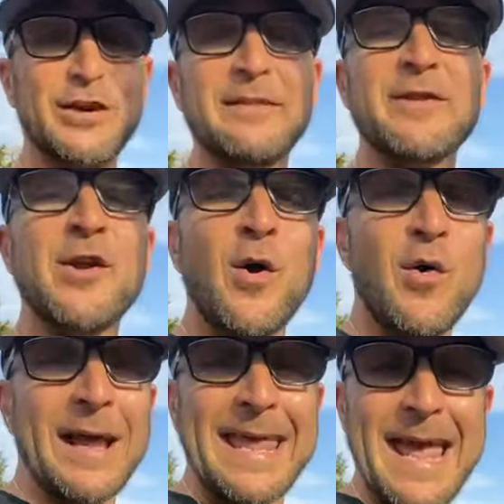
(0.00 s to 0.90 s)
you don't even
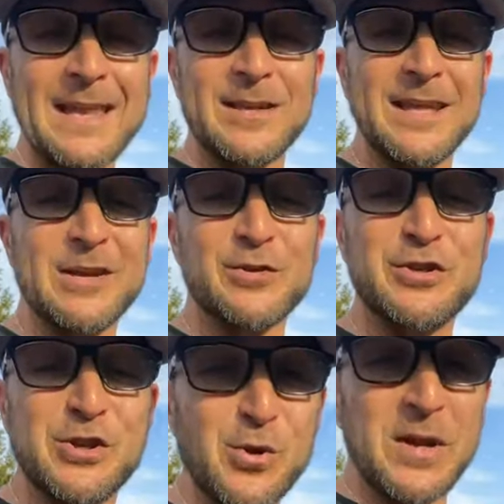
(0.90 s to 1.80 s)
know, again, that you're
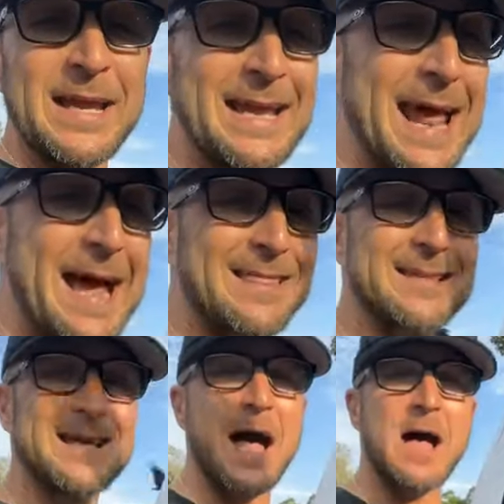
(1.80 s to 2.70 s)
doing it
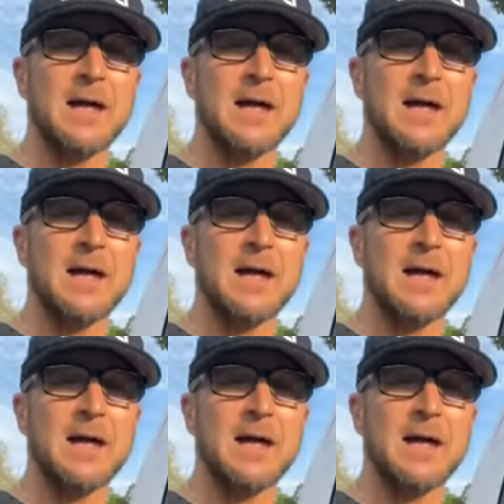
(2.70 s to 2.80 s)
at the